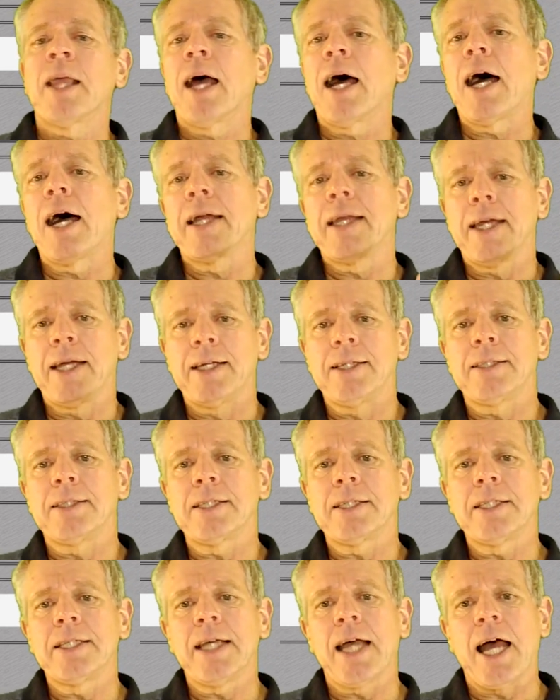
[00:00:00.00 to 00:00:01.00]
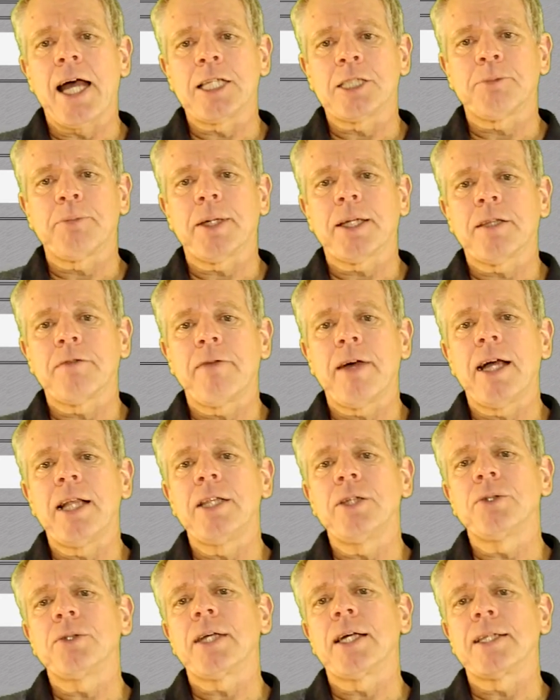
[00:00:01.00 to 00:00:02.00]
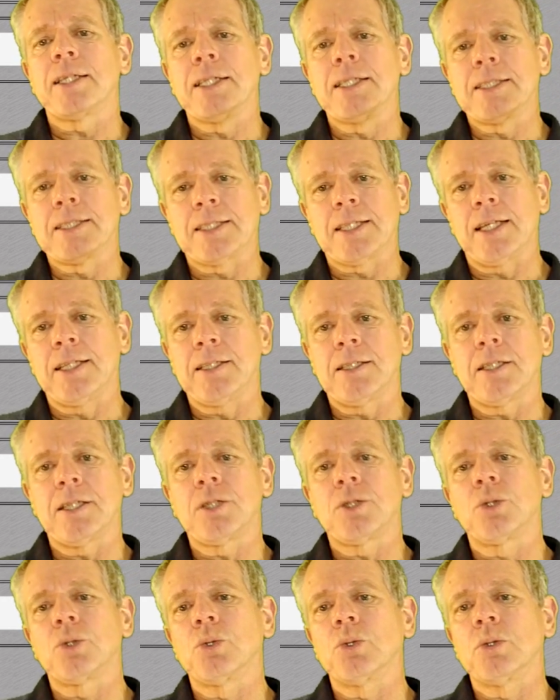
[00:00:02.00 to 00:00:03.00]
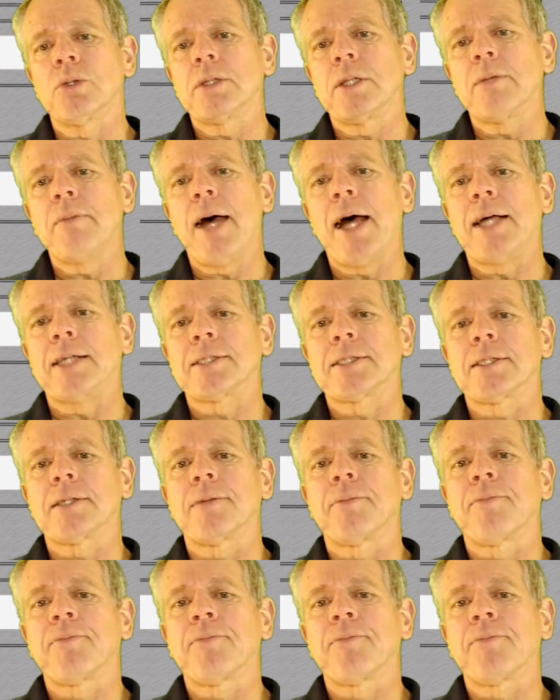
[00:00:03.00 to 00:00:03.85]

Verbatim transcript: I enter the aspect value that is sent to the mast.